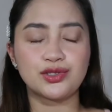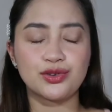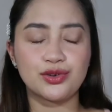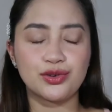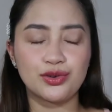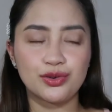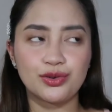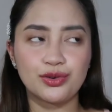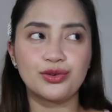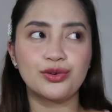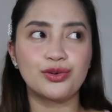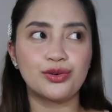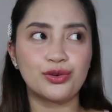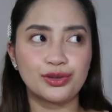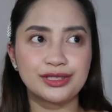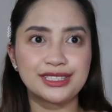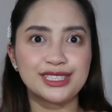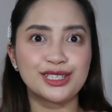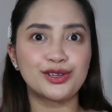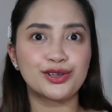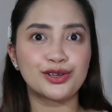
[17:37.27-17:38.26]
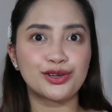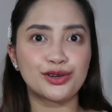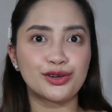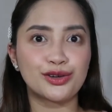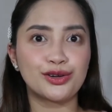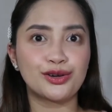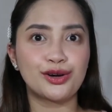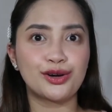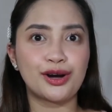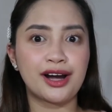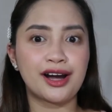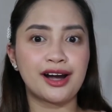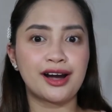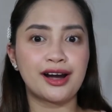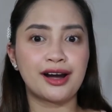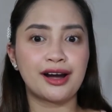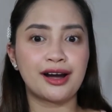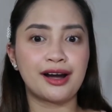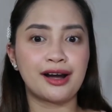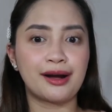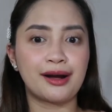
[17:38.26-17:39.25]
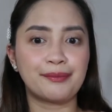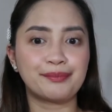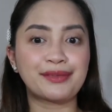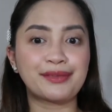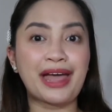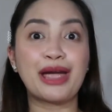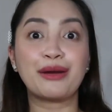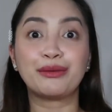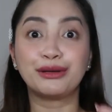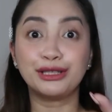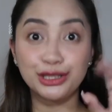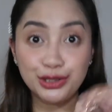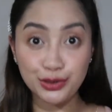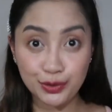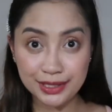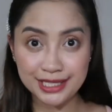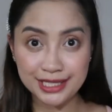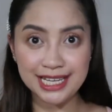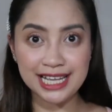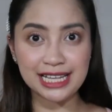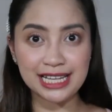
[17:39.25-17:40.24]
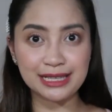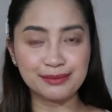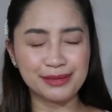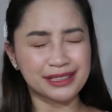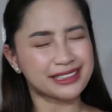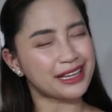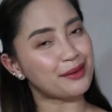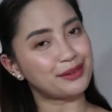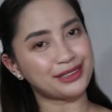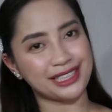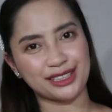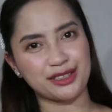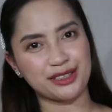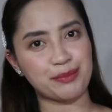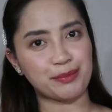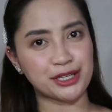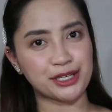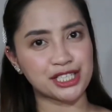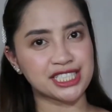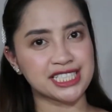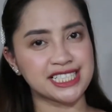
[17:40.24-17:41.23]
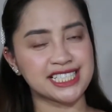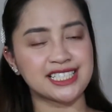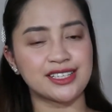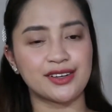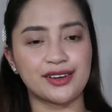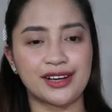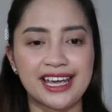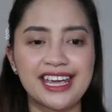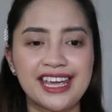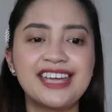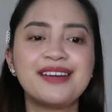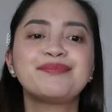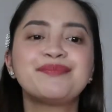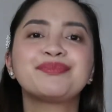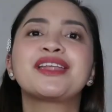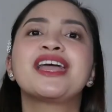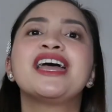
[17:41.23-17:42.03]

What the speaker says: So, siguro I will use it but I will not repurchase. Okay?